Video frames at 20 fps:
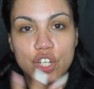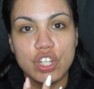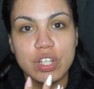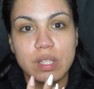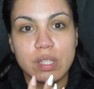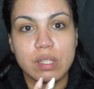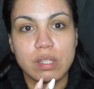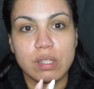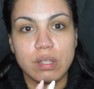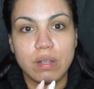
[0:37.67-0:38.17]

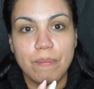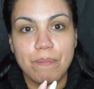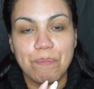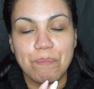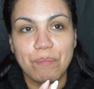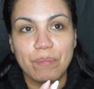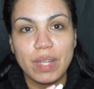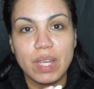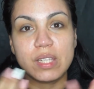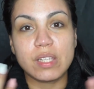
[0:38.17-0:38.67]
just
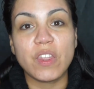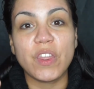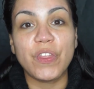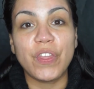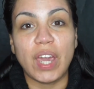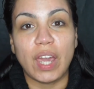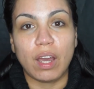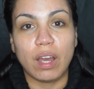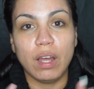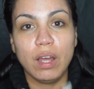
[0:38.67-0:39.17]
is
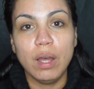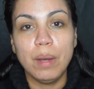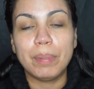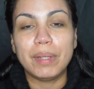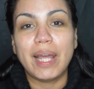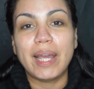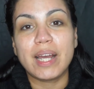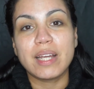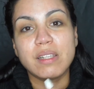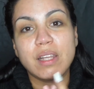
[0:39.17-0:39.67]
thick. But
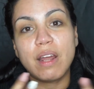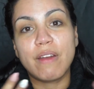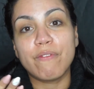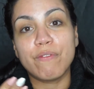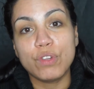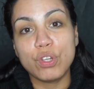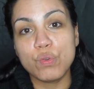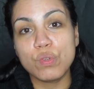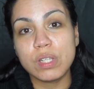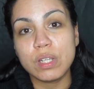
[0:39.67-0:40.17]
like I said,
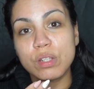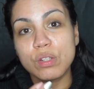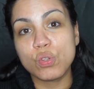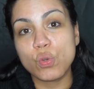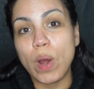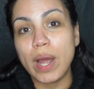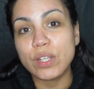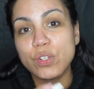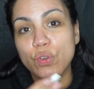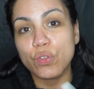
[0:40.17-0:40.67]
I've used it
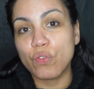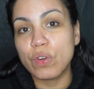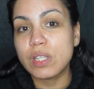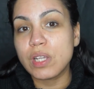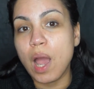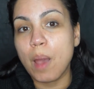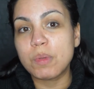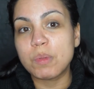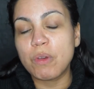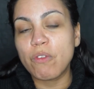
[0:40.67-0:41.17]
twice or 3
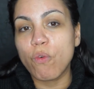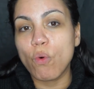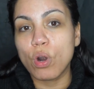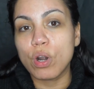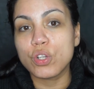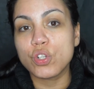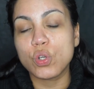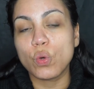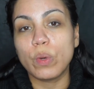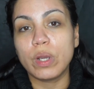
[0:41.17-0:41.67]
times
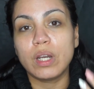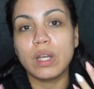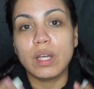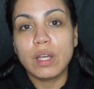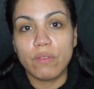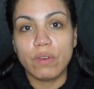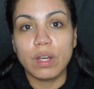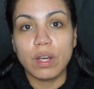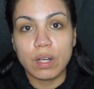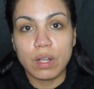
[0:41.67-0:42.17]
before, so we're gonna
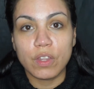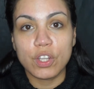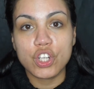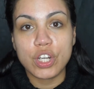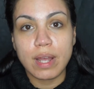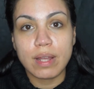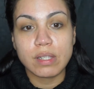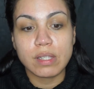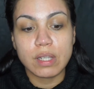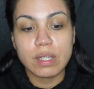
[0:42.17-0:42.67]
give it another
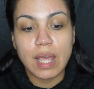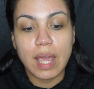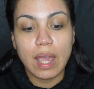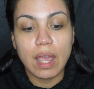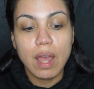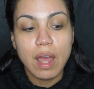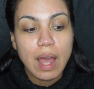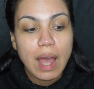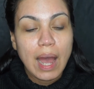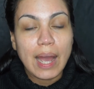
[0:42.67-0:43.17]
chance today.
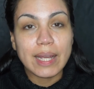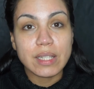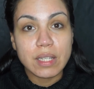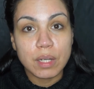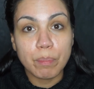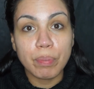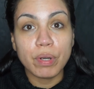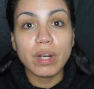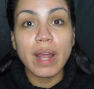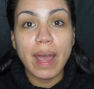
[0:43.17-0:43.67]
I
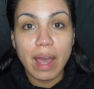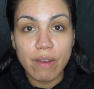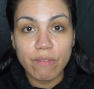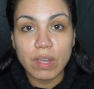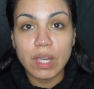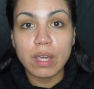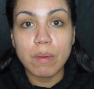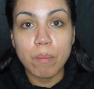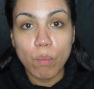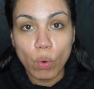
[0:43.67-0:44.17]
did put
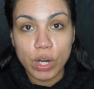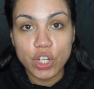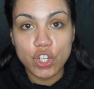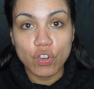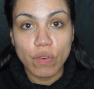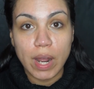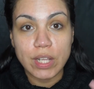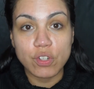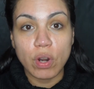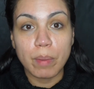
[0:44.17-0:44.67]
heavy
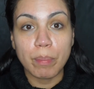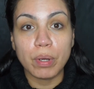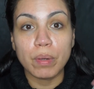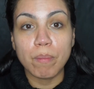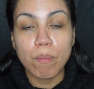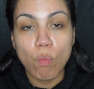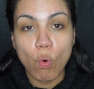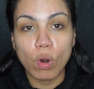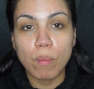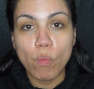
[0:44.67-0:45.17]
moisturizer. I put
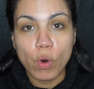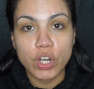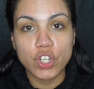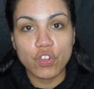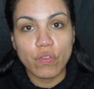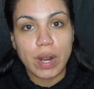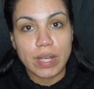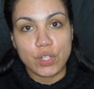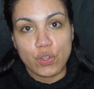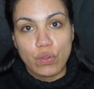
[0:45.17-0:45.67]
more
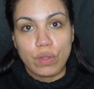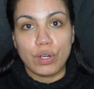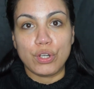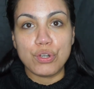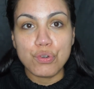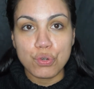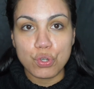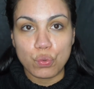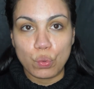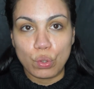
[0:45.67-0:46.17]
moisturizer than
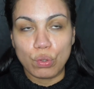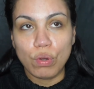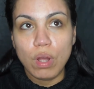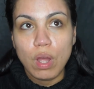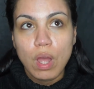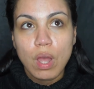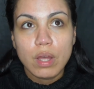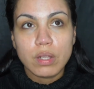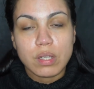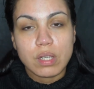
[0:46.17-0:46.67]
usual
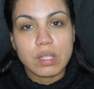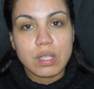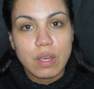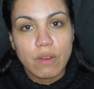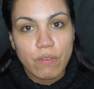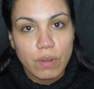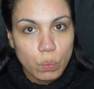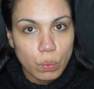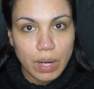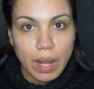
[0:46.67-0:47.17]
to see
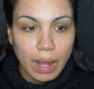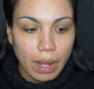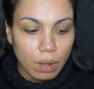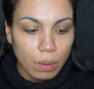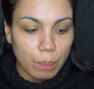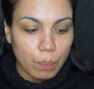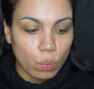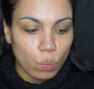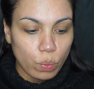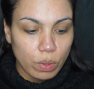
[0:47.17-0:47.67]
if it would
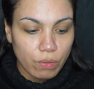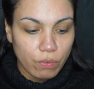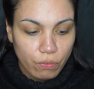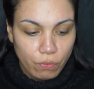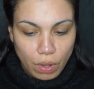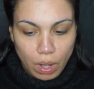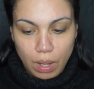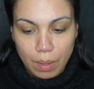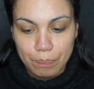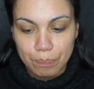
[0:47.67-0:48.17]
help with
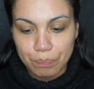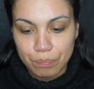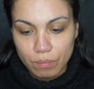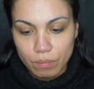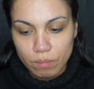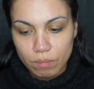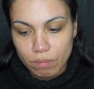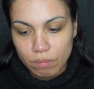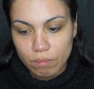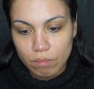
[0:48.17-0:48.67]

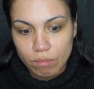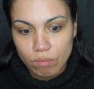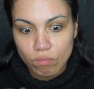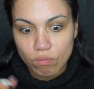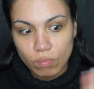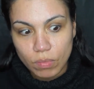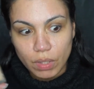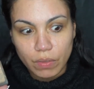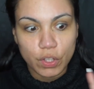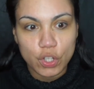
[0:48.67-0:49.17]

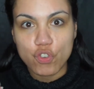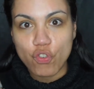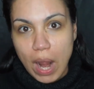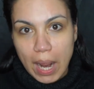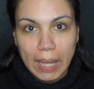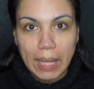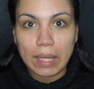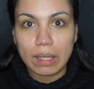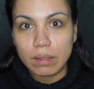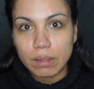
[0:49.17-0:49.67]
the
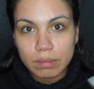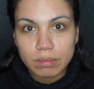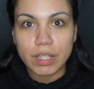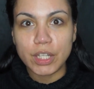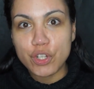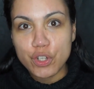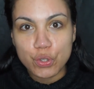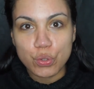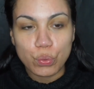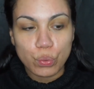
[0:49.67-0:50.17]
drying
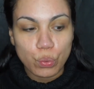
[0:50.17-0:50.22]
issue.